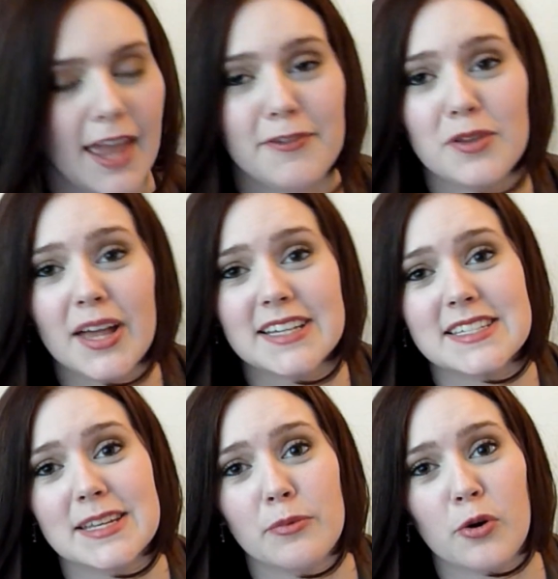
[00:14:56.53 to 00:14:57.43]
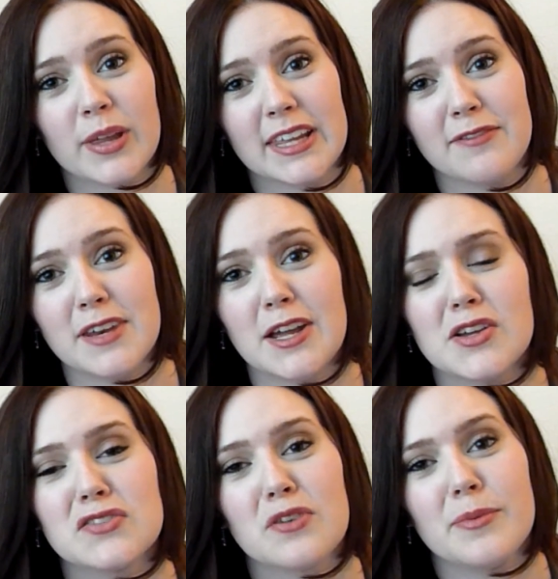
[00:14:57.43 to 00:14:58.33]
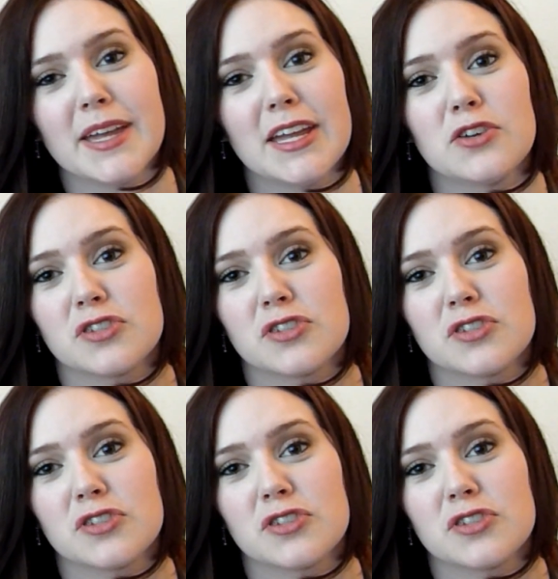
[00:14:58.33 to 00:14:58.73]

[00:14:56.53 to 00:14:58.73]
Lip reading: If you'd like to see more weekly videos from me,